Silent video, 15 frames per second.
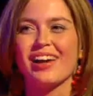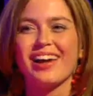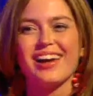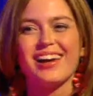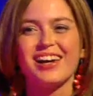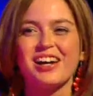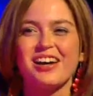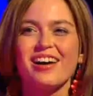
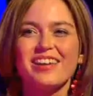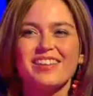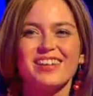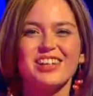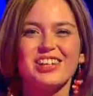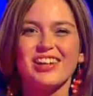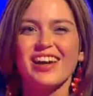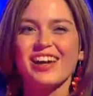Uh, I
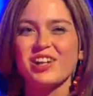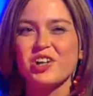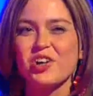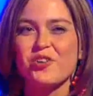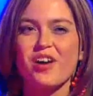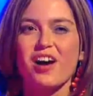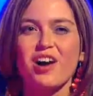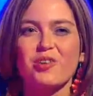think you can't
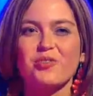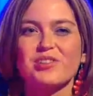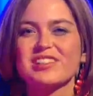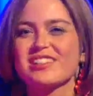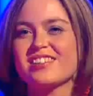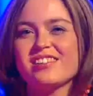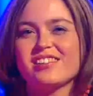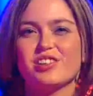go wrong
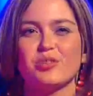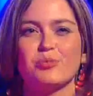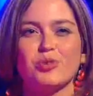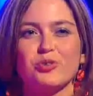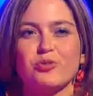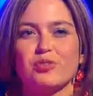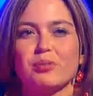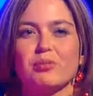with dinner and a
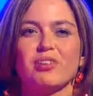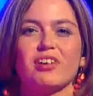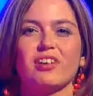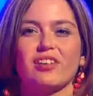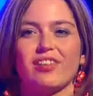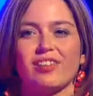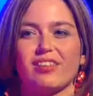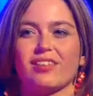movie
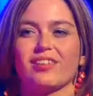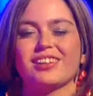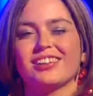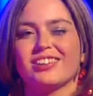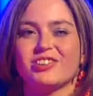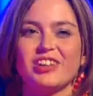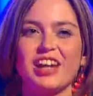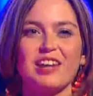because
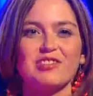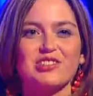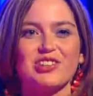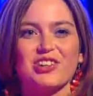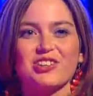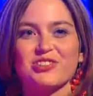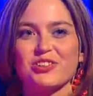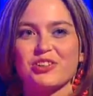you don't have to
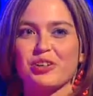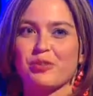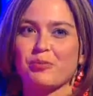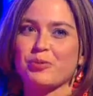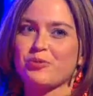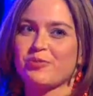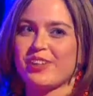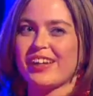talk during a
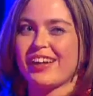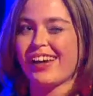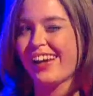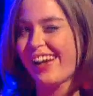movie.